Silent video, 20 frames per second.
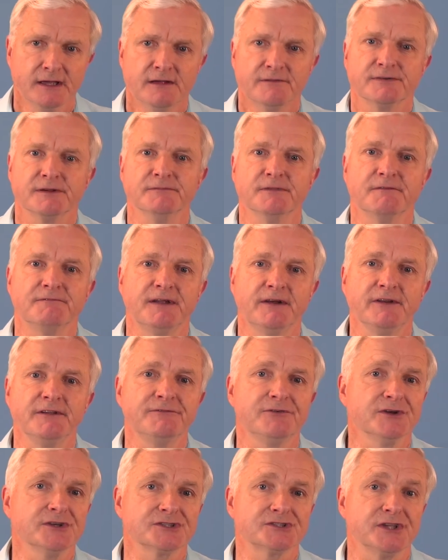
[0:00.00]
from the very
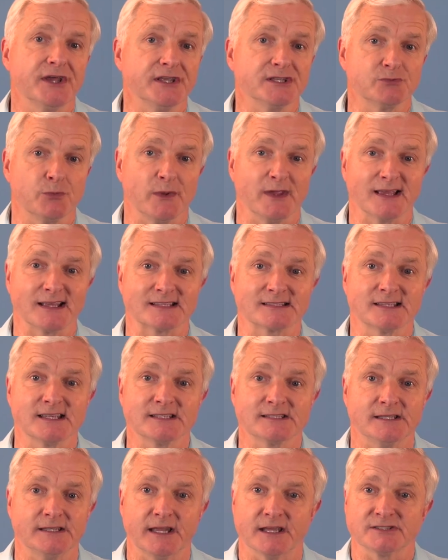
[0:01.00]
first days we
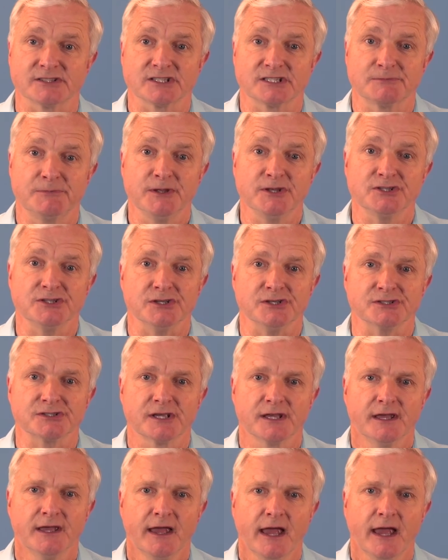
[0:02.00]
existed as a species